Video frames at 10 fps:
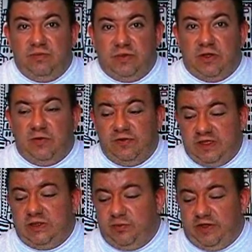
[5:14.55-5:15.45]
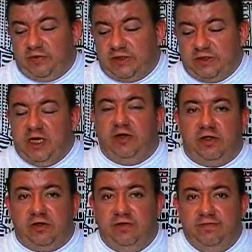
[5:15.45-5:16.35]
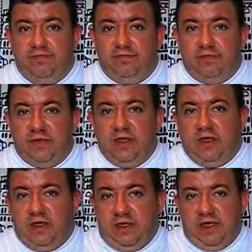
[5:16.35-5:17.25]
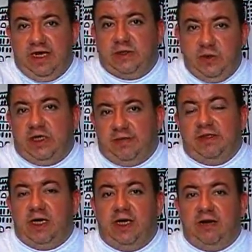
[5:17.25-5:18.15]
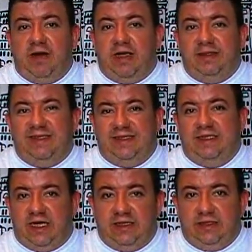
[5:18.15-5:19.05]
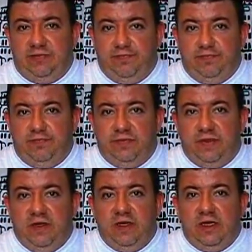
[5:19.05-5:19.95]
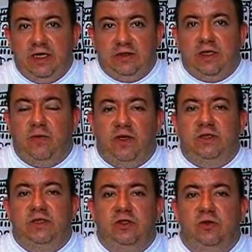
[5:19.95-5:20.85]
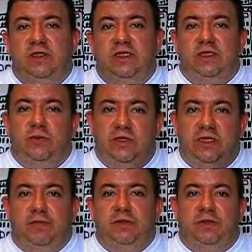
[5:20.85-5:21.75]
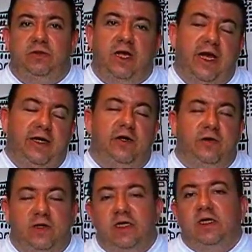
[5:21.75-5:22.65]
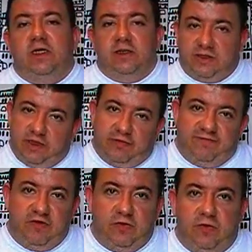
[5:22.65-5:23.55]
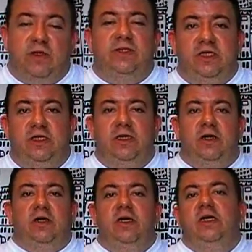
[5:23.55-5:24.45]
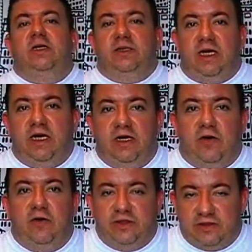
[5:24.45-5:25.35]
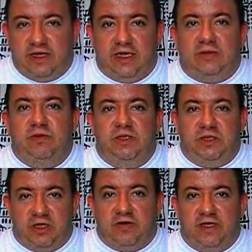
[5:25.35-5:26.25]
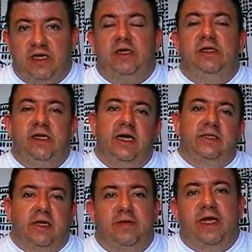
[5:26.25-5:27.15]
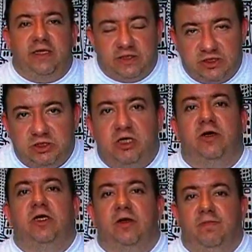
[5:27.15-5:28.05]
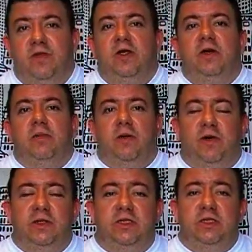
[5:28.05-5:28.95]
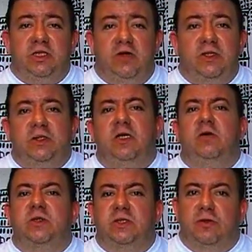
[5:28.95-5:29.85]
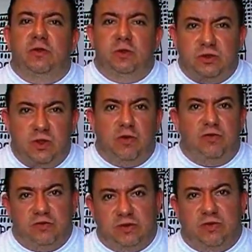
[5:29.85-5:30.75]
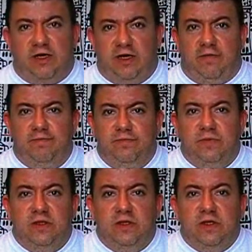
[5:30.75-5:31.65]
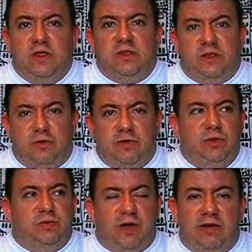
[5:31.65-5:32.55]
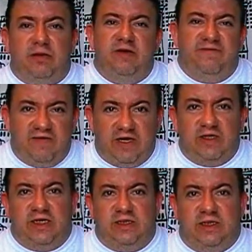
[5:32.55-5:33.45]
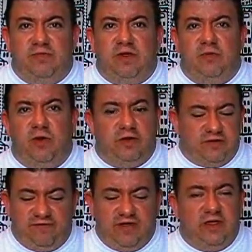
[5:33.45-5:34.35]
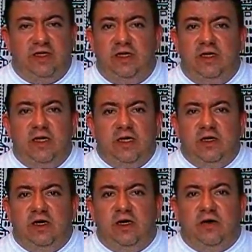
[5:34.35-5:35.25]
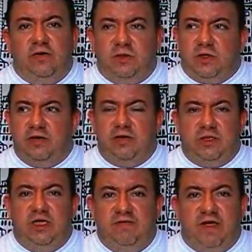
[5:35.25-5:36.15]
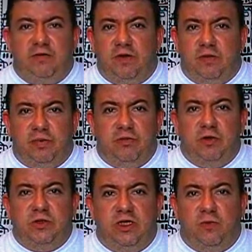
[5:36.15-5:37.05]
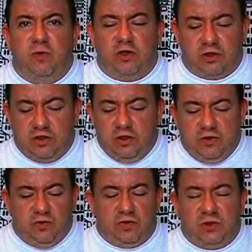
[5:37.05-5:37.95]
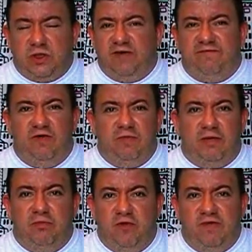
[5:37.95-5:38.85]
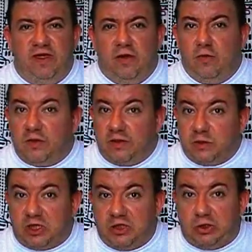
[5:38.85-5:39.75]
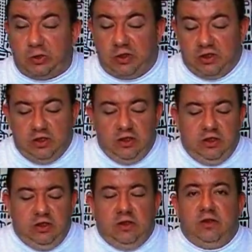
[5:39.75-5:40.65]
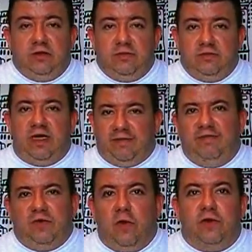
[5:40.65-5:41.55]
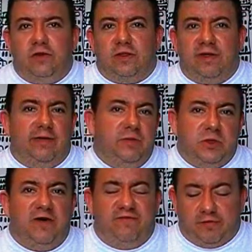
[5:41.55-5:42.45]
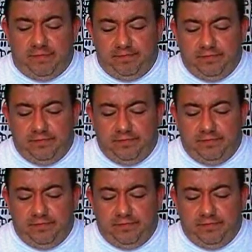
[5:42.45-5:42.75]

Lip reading: So this week was failure. Next week I'm going to talk about success. Here's what I want you to do with this week's episode. I know some of you are sitting there saying, oh, he's going to ask me to share it again. Yes, I'm going to ask you to share it again. But I want you to share this video with someone who's going through this right now. someone who's probably failing at something, whether it's failing at, trying to achieve that promotion at work, or trying to film that movie, which I'm trying to do. Yeah, holy ultimatum, trying to film it.